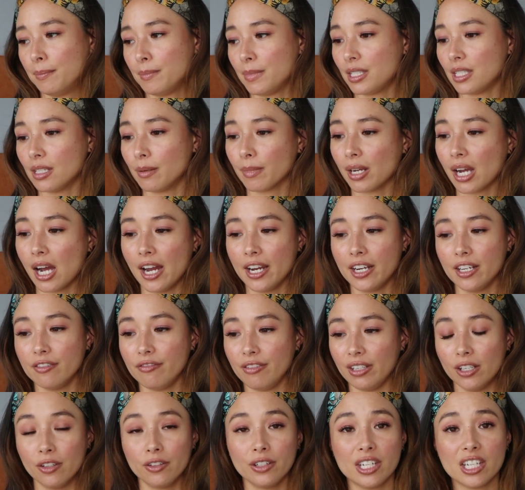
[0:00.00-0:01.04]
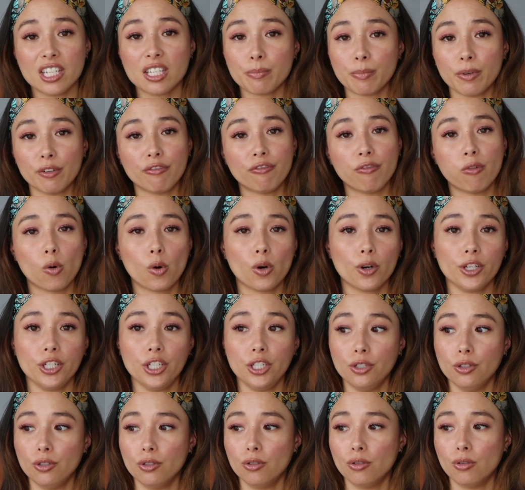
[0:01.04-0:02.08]
some kind of illness before
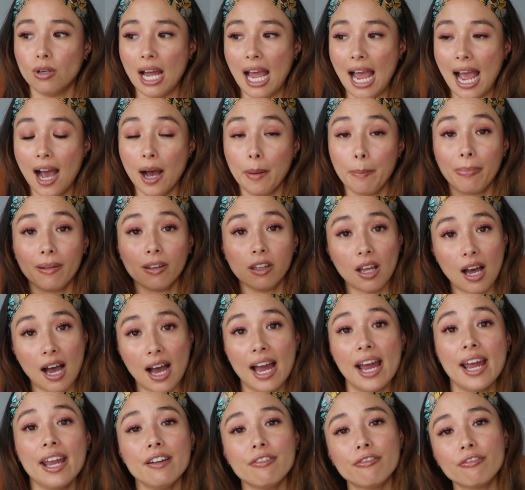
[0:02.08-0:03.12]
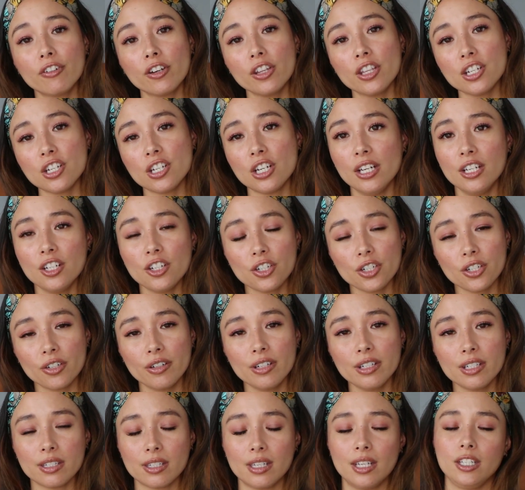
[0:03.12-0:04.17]
you apply for the
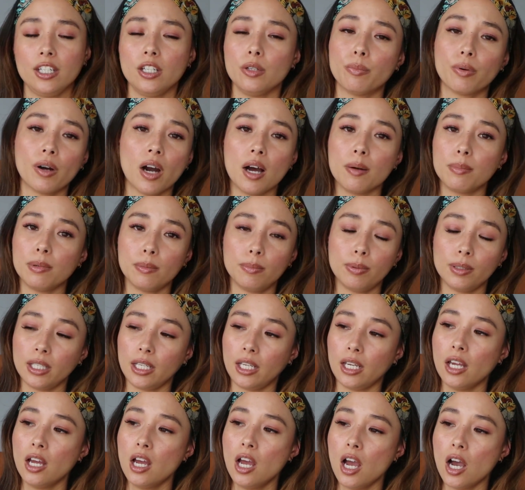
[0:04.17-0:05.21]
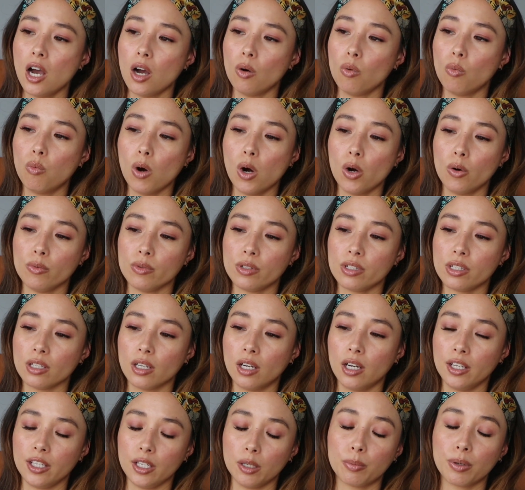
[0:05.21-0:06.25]
insurance, then you probably won't,
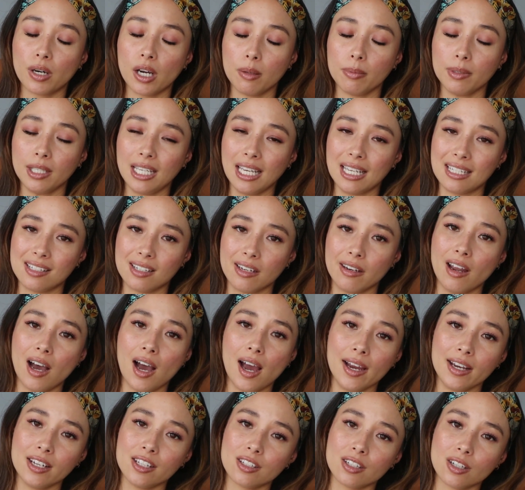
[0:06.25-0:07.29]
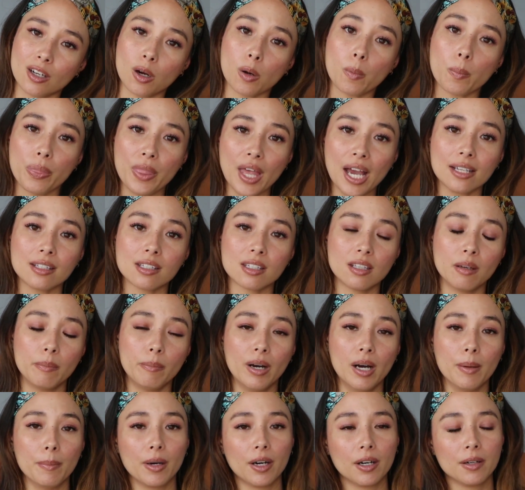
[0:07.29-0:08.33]
you'll probably get denied. So that's the
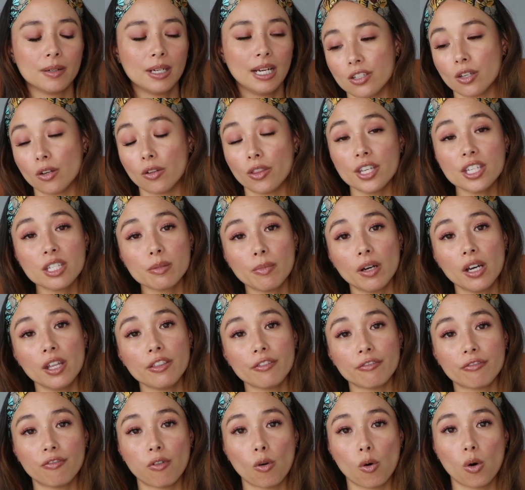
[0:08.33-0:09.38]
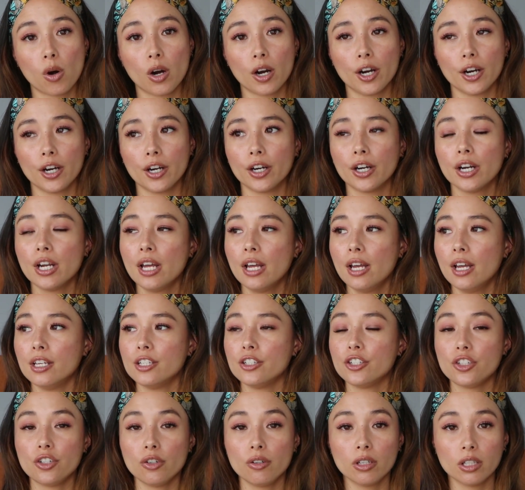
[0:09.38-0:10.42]
bummer. So this month for
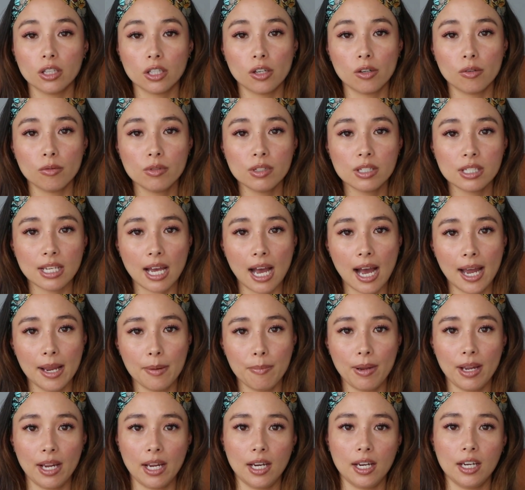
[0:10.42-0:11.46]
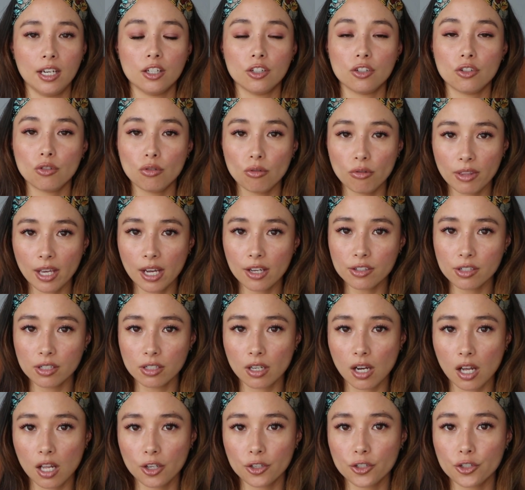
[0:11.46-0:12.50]
student loans, I paid
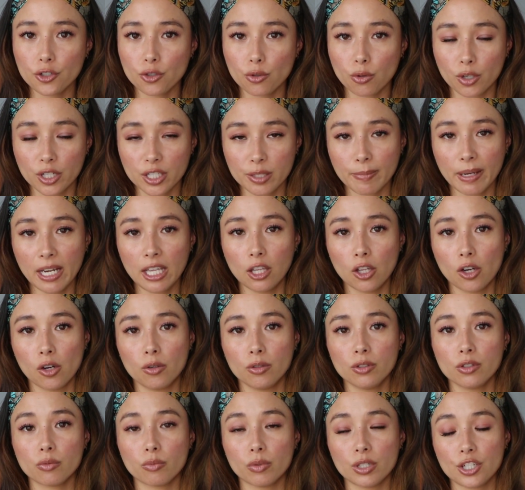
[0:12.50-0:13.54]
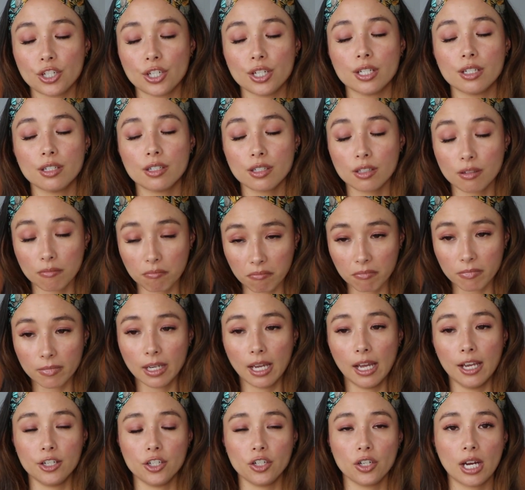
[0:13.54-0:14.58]
$2,000 towards my loans, which is,
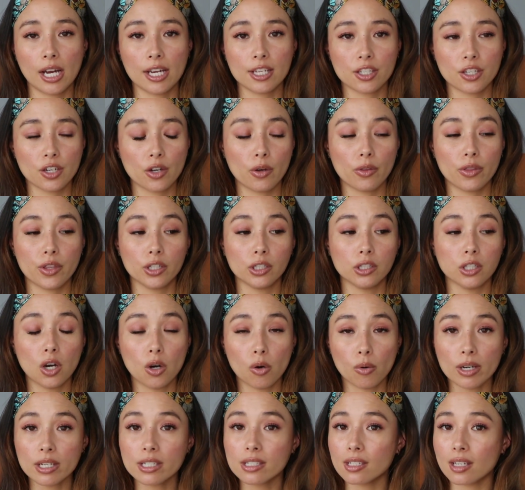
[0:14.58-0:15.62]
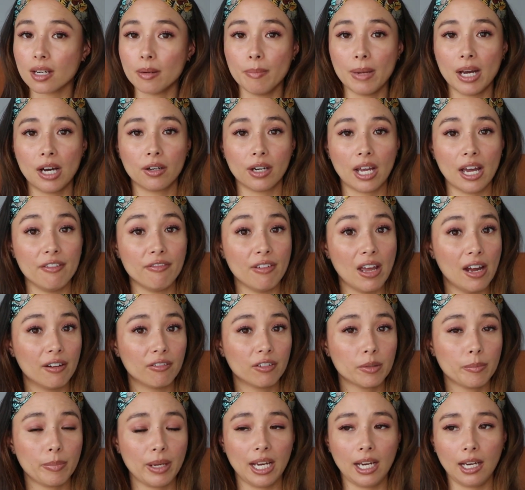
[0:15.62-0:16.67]
as you guys know, the lowest amount I've
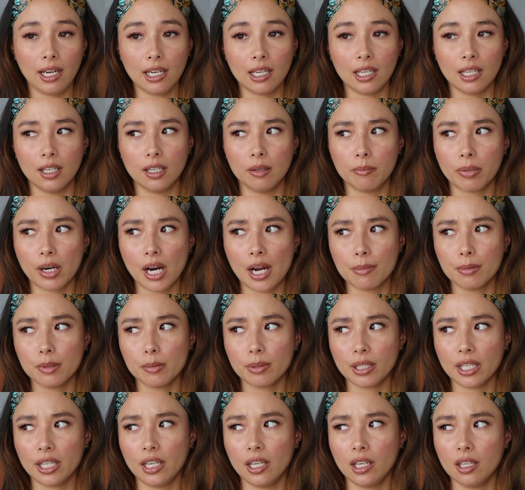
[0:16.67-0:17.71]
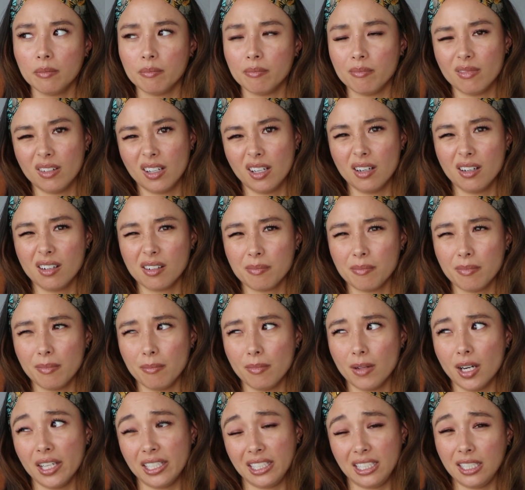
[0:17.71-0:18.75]
ever paid in probably
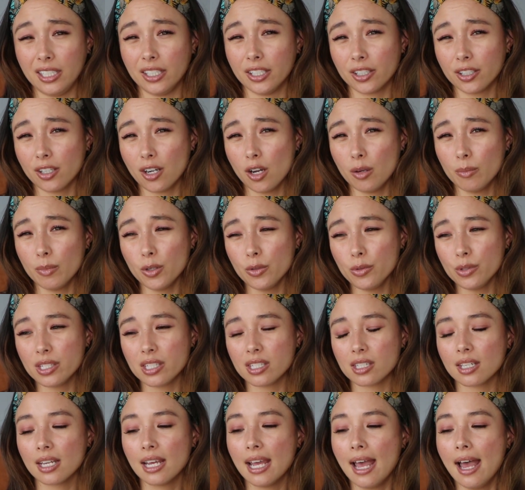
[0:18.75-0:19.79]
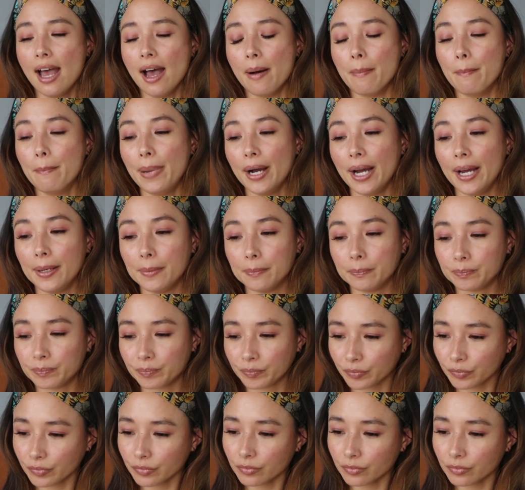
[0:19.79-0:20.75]
a year almost. But